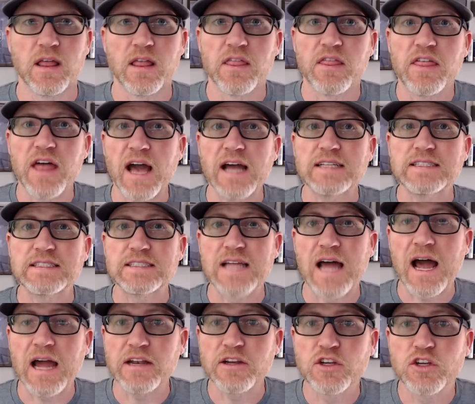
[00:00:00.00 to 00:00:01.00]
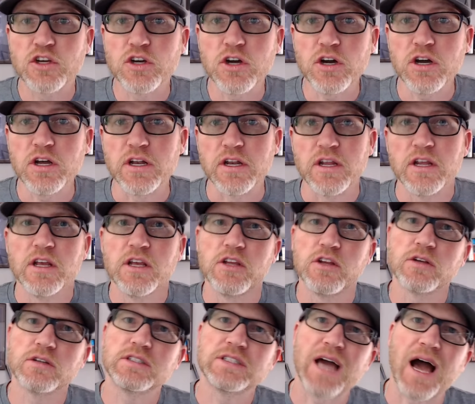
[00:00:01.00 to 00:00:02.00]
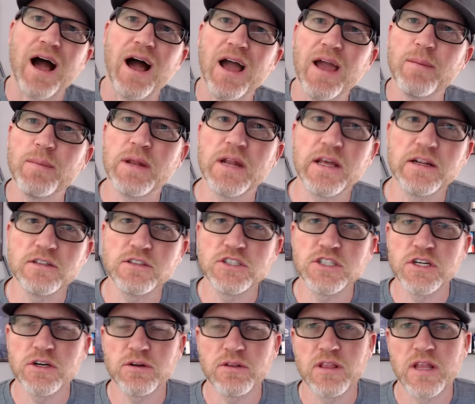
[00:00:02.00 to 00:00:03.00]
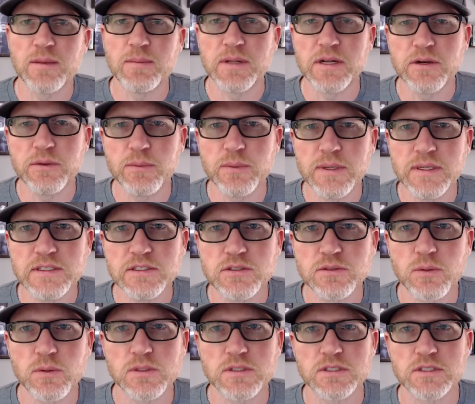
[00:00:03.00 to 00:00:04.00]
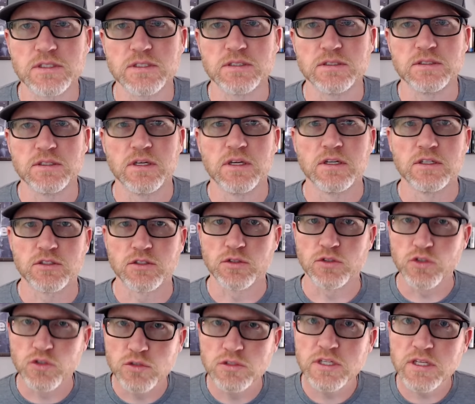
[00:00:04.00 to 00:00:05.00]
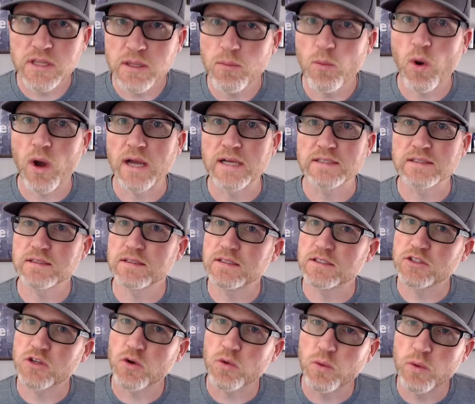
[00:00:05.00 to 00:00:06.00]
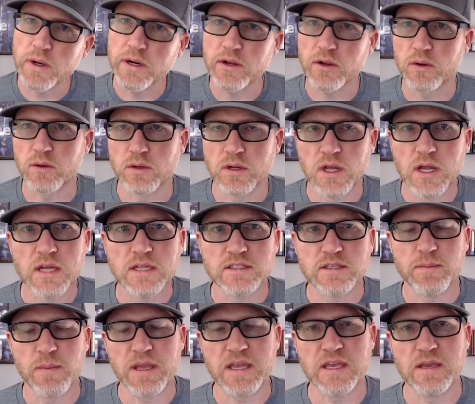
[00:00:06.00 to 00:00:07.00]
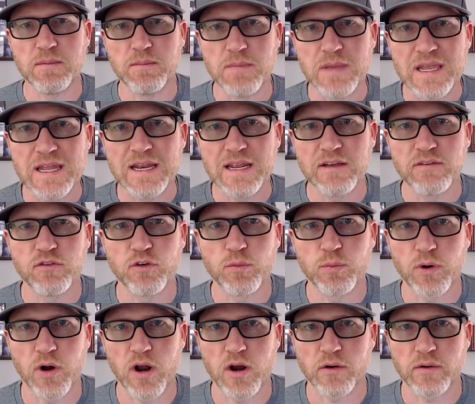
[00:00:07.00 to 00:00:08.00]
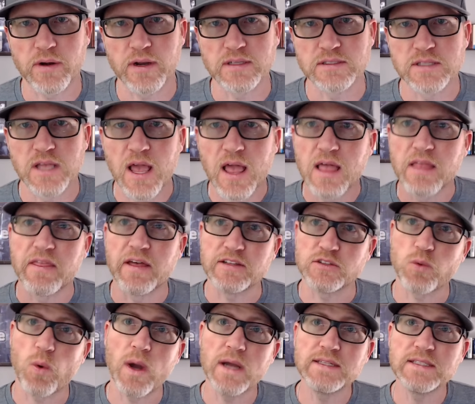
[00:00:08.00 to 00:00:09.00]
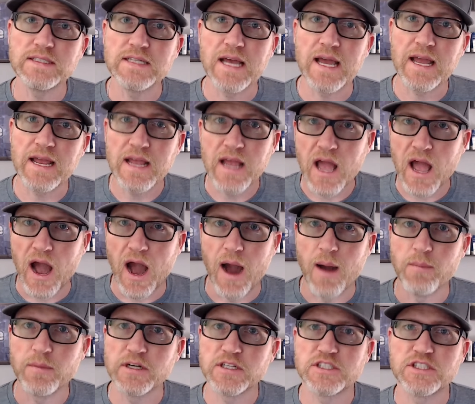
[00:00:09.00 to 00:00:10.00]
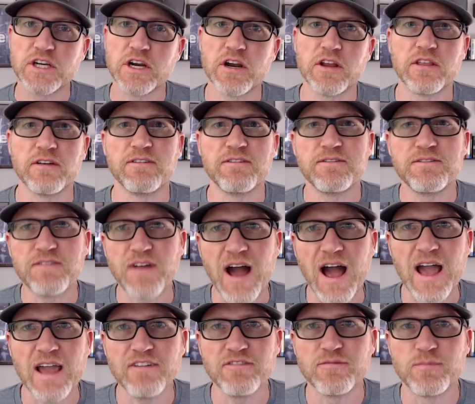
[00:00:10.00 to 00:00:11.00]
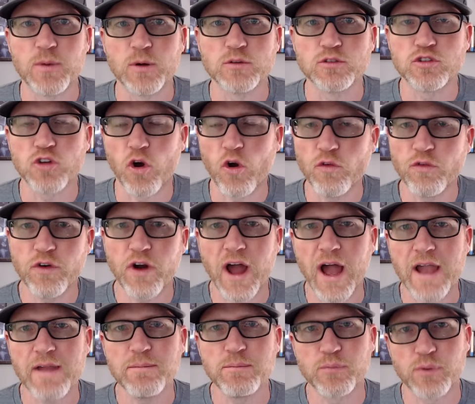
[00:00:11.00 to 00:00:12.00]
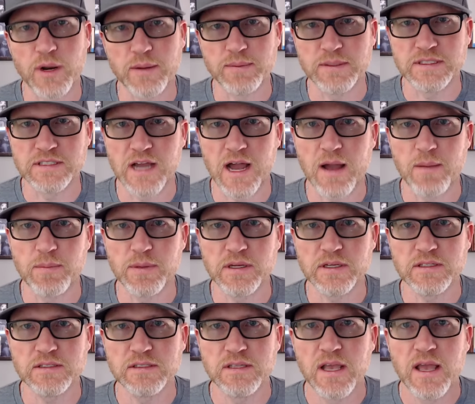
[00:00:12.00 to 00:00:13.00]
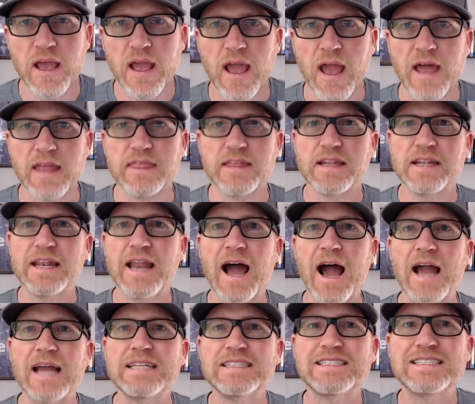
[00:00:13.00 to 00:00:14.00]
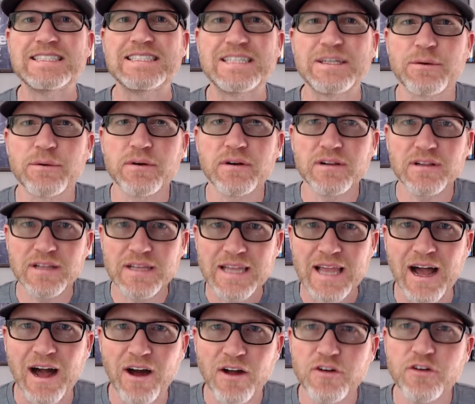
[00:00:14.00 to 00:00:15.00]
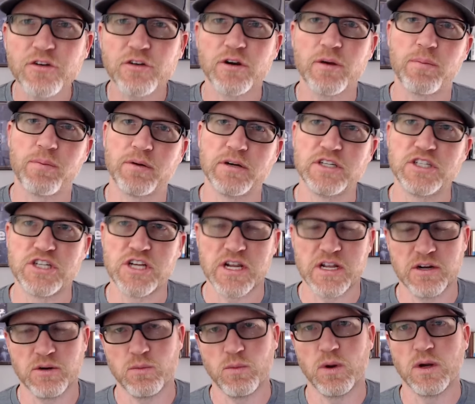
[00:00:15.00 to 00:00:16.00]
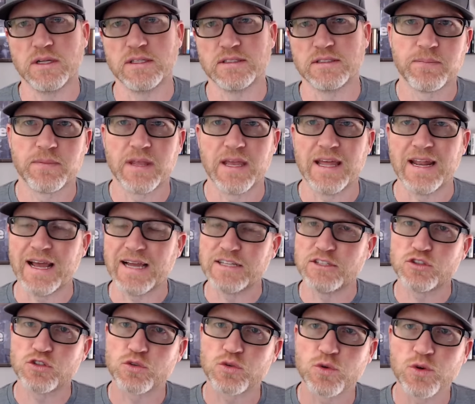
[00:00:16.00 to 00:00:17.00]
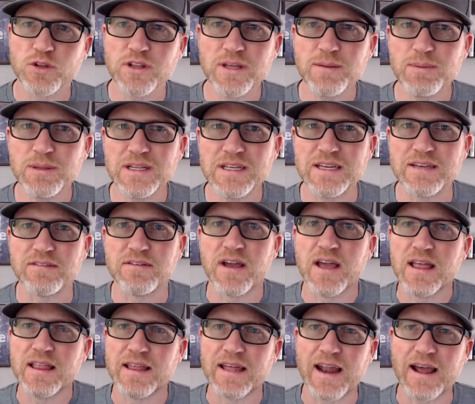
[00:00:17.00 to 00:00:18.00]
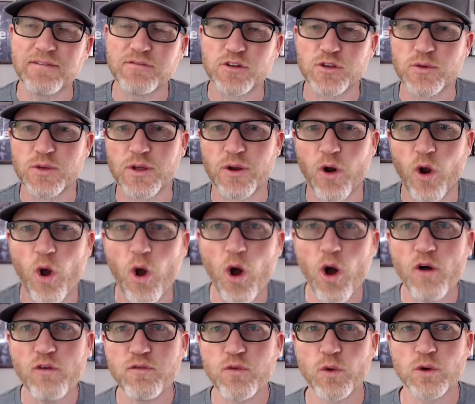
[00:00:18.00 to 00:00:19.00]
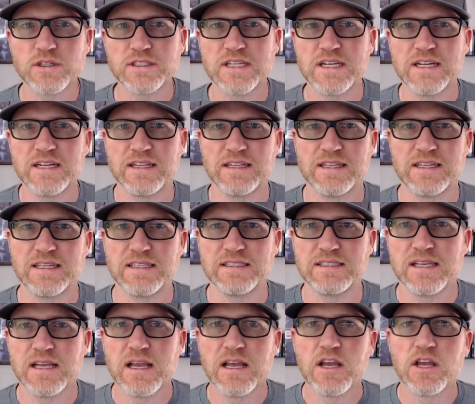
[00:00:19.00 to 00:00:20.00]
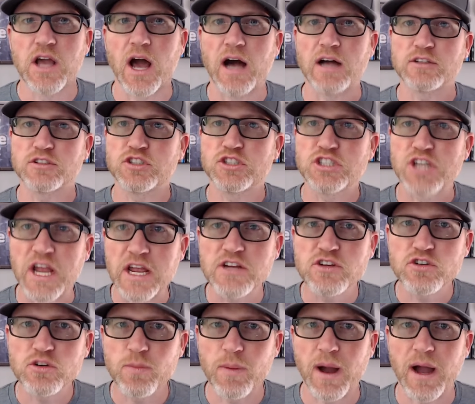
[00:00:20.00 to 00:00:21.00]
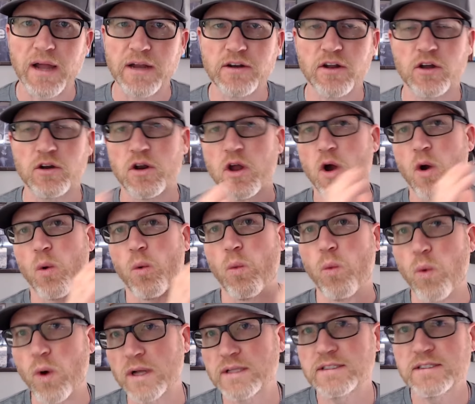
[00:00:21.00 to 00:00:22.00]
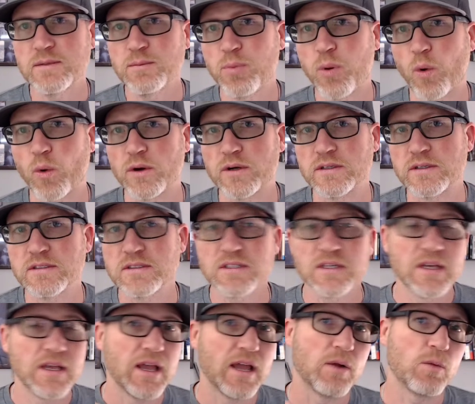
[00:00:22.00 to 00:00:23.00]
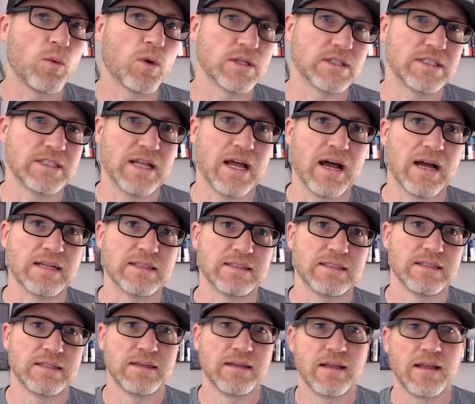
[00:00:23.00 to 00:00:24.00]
That's not good. Your time and energy are limited resources, so using them wisely is critical to making meaningful progress. That's why today I'm going to share the 5 most overhyped prepping topics and the 9 serially underappreciated ones. And I truly believe that after you hear all 14 of these, I'll change your mind on what's important and what's not.